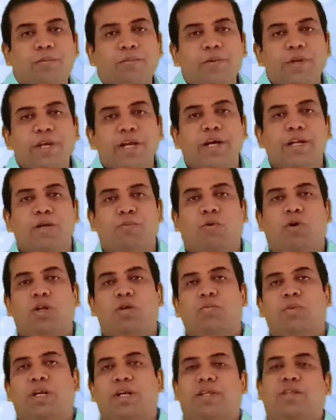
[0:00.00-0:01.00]
DNA
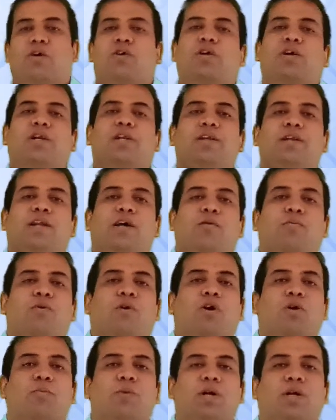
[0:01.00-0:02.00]
polymerase or cleanout
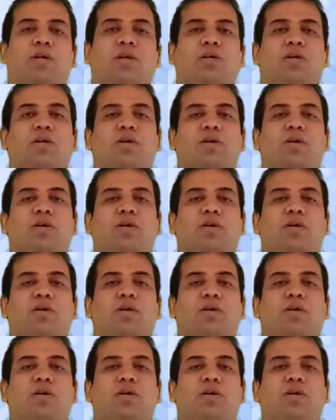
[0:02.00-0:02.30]
fragment,